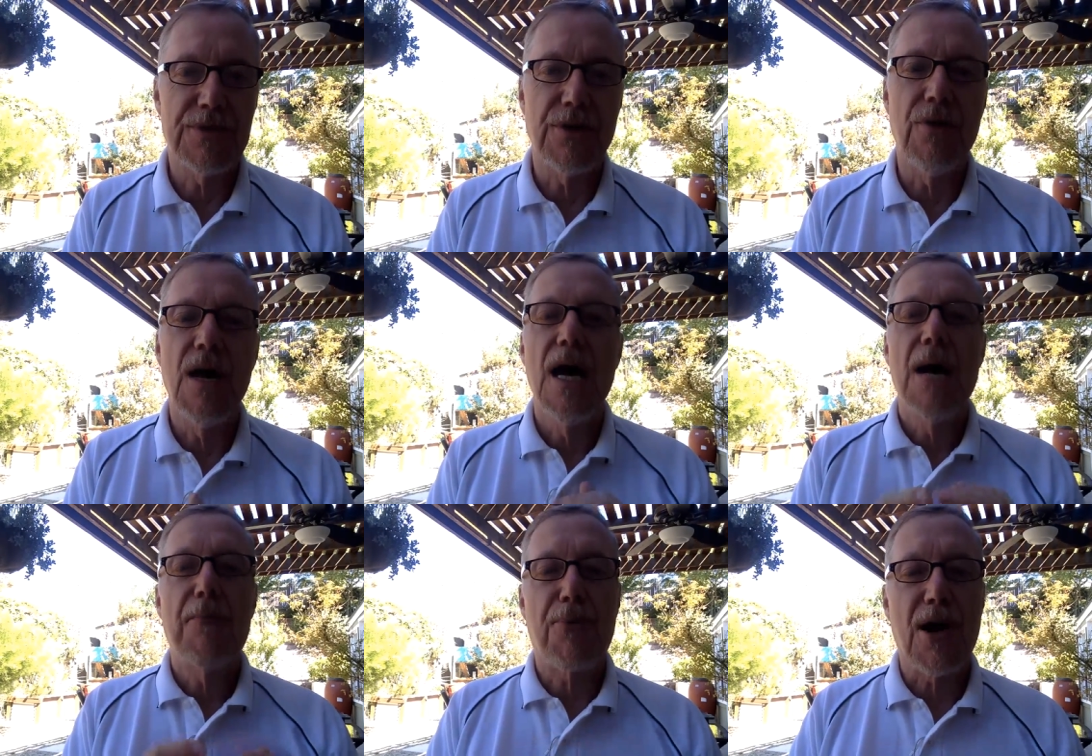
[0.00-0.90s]
So
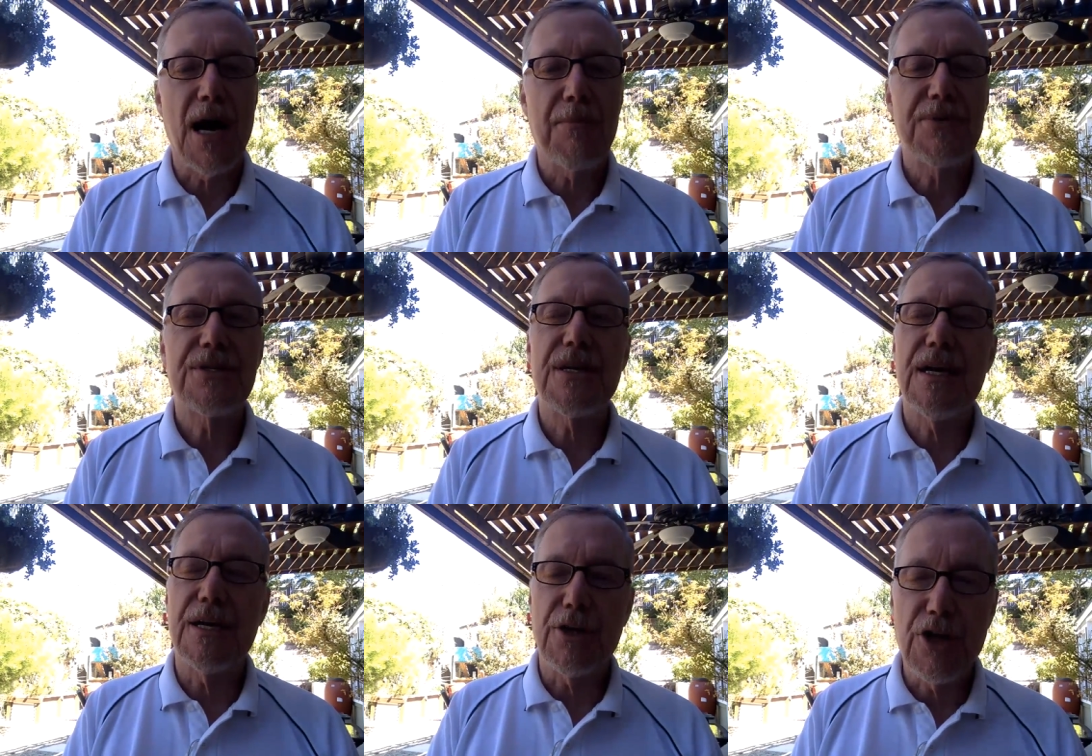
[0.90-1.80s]
prompts
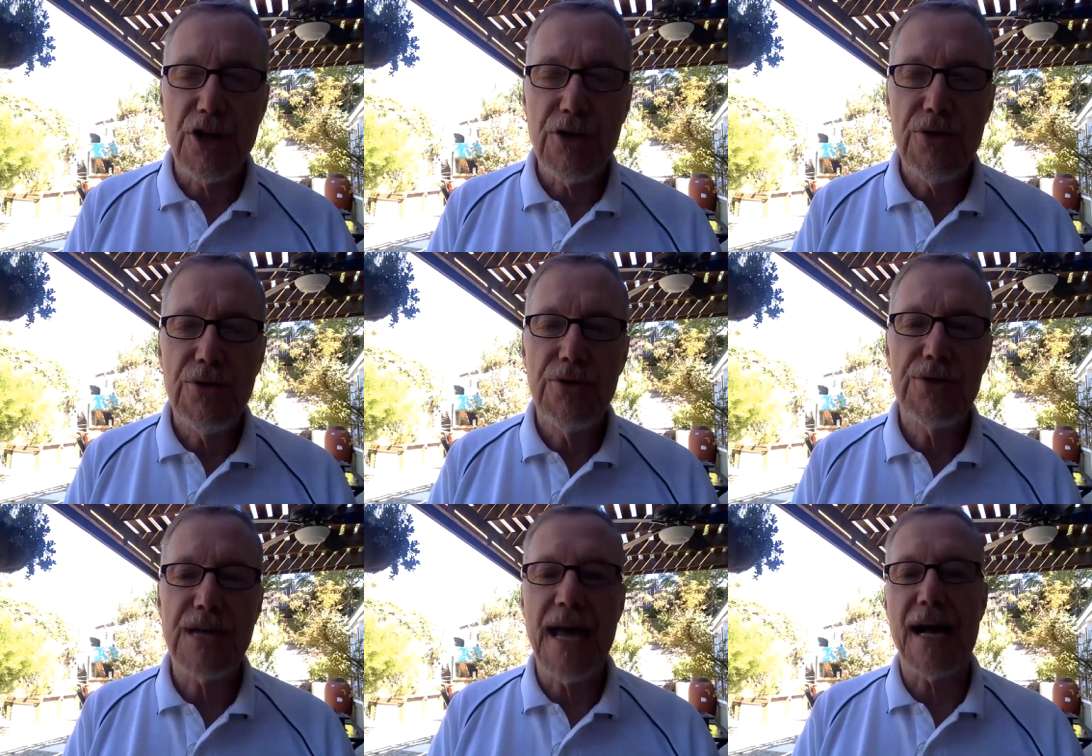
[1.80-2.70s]
and
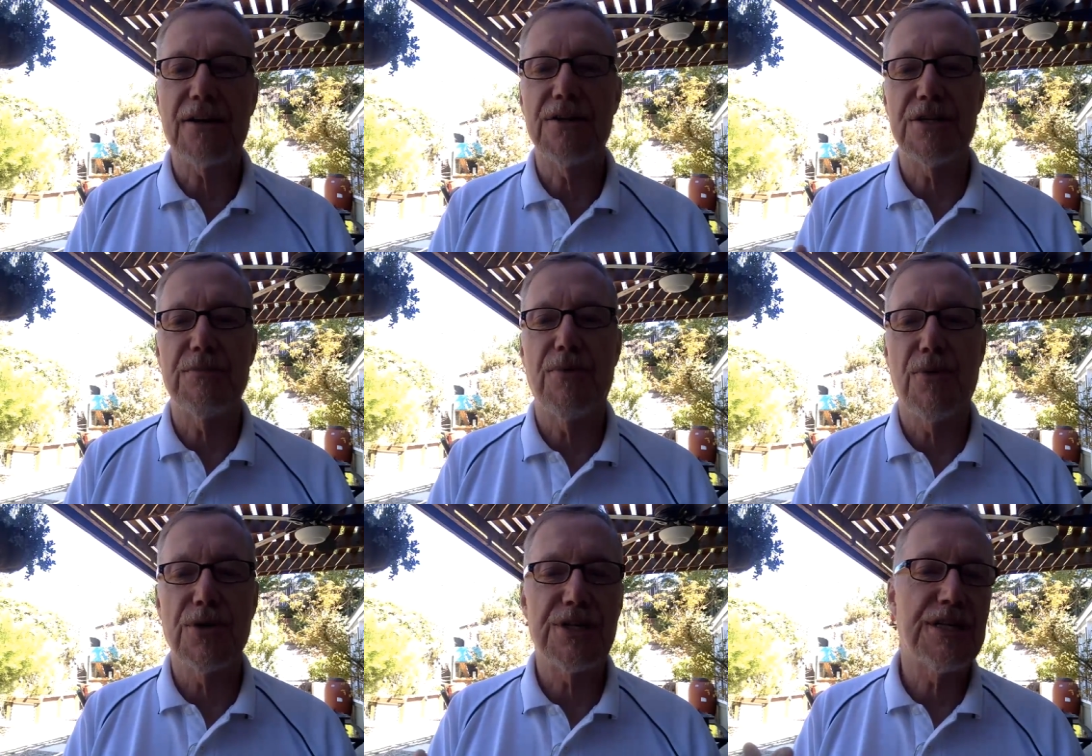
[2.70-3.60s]
cues act to
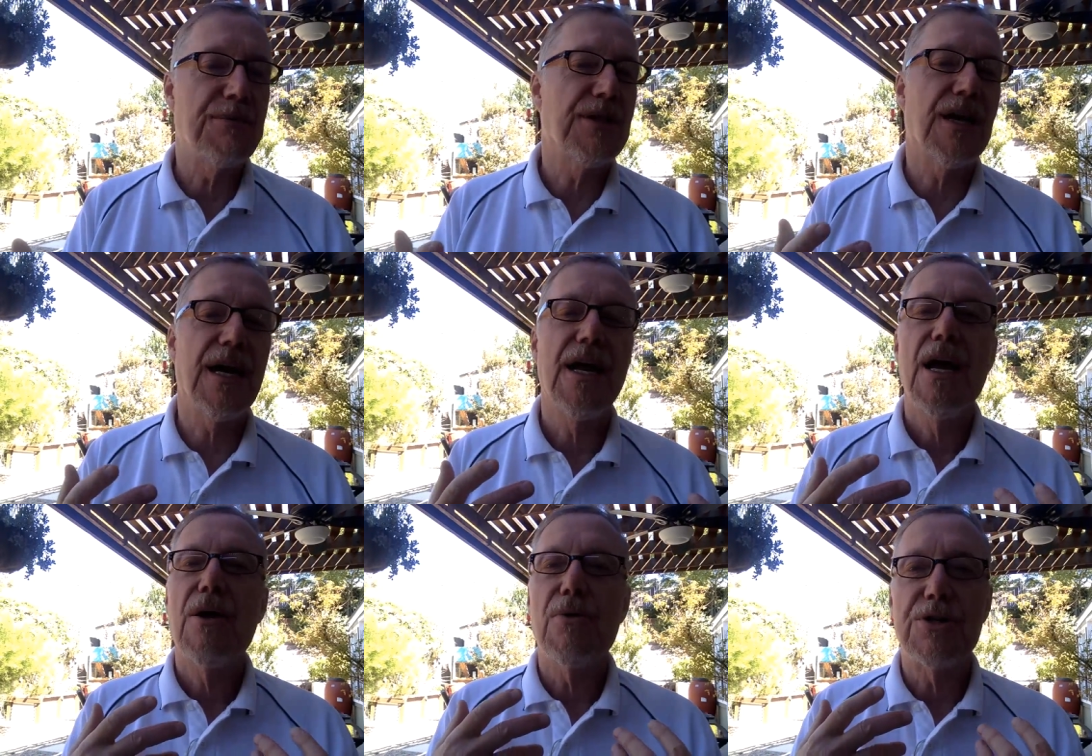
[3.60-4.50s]
support stimuli
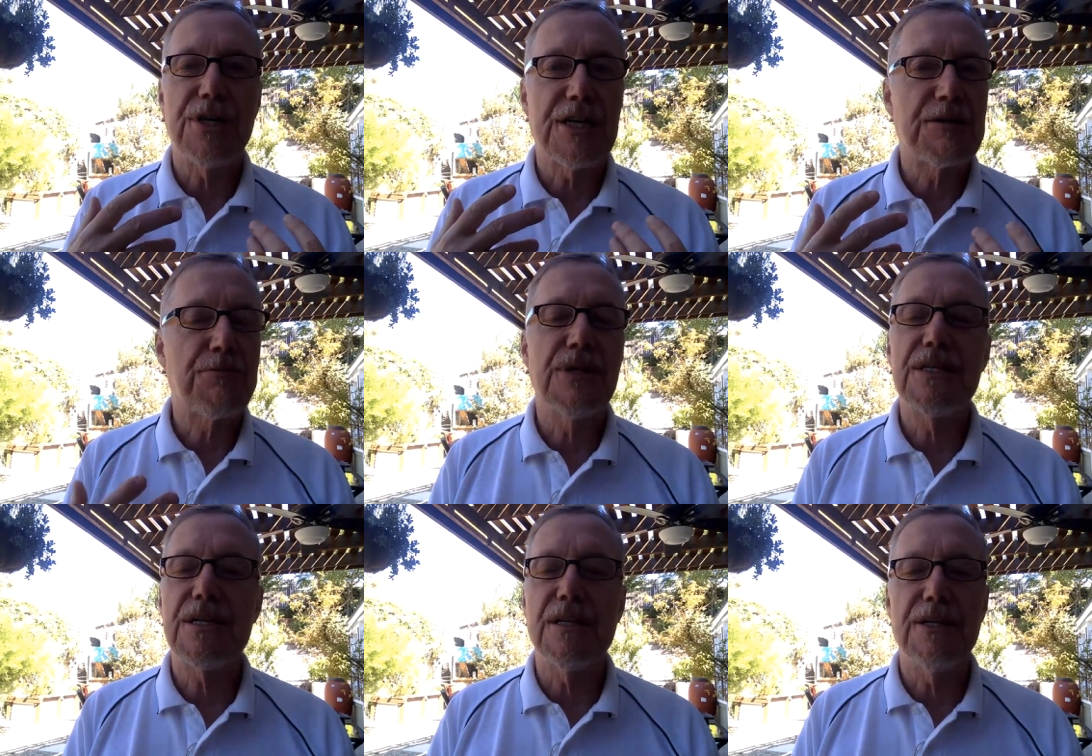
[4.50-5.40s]
which
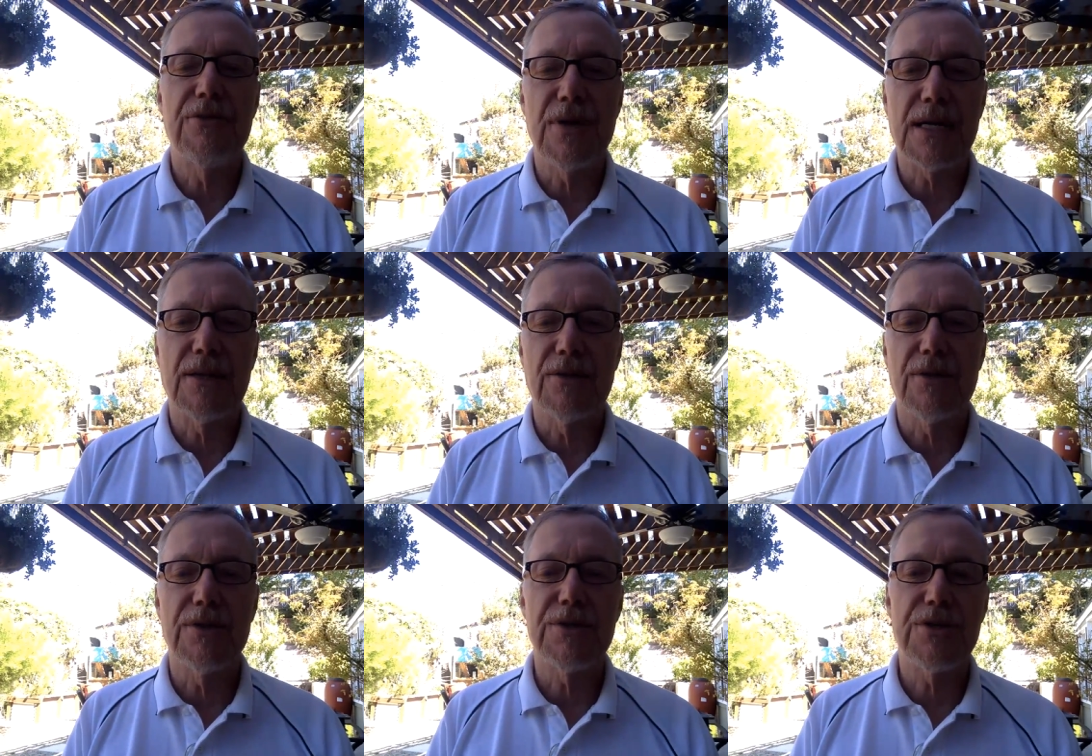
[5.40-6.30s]
explicitly direct
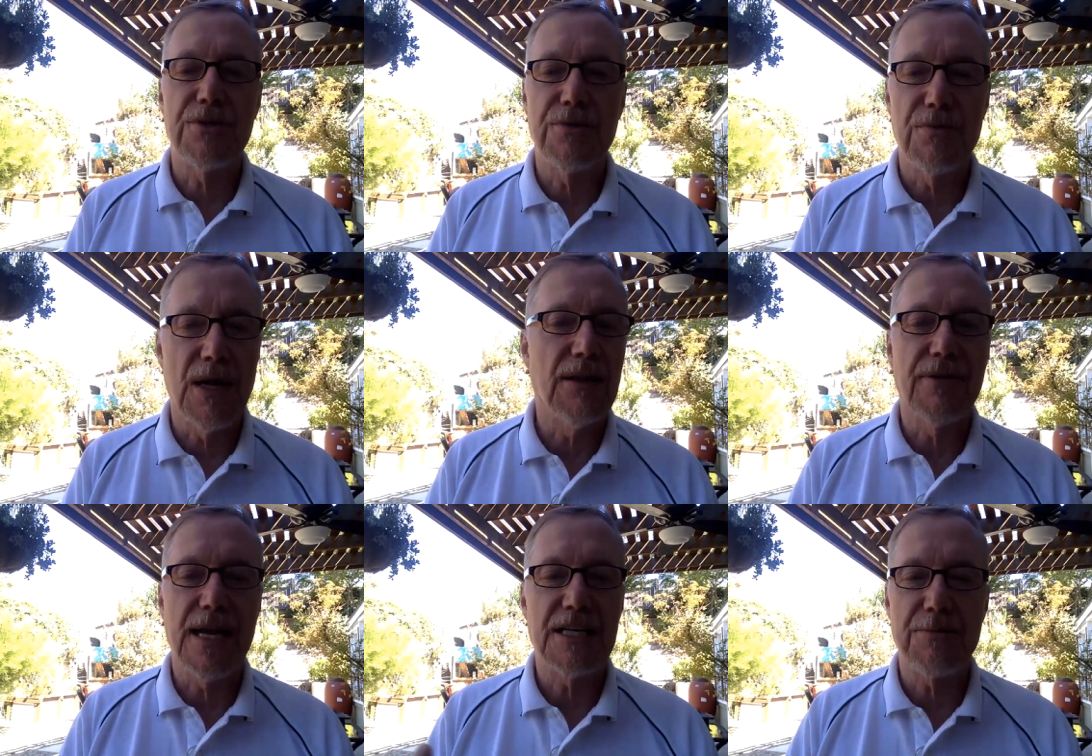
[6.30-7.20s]
learners to
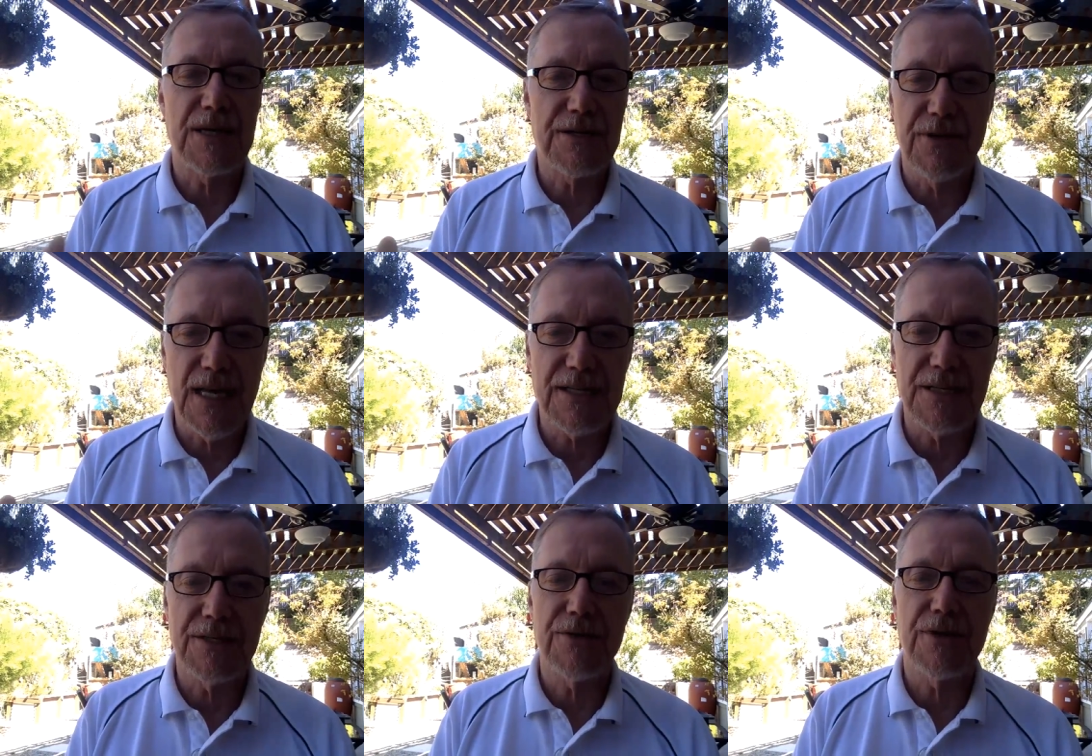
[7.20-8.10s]
relevant aspects of a
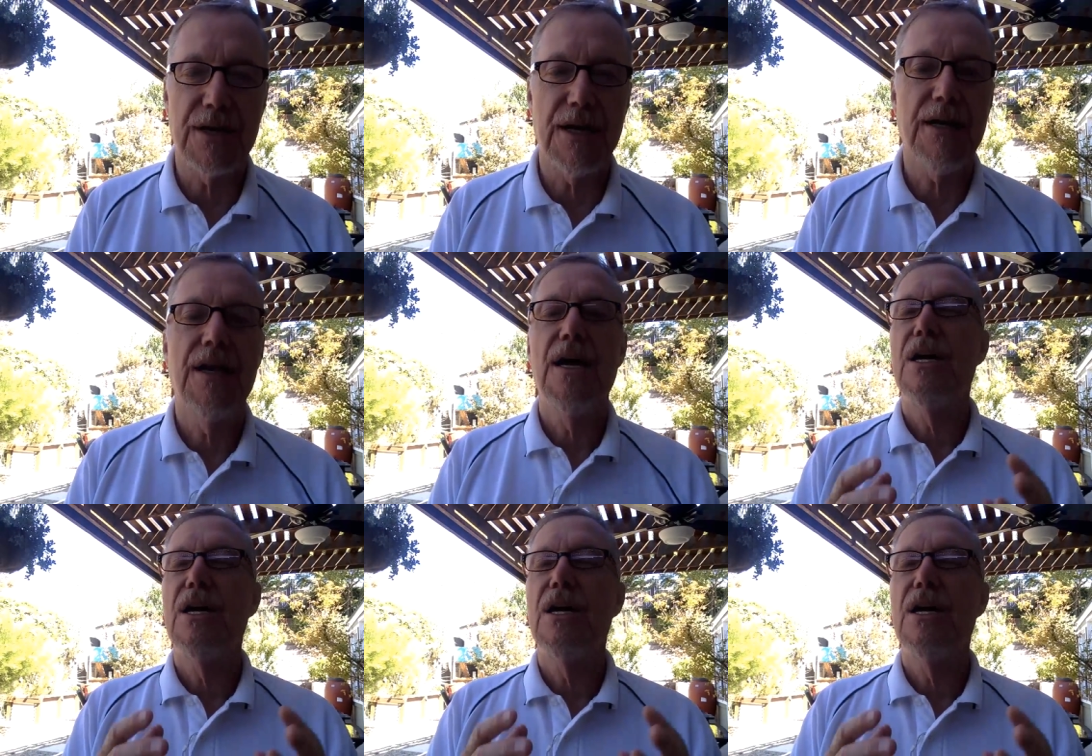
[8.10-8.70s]
lesson. Okay,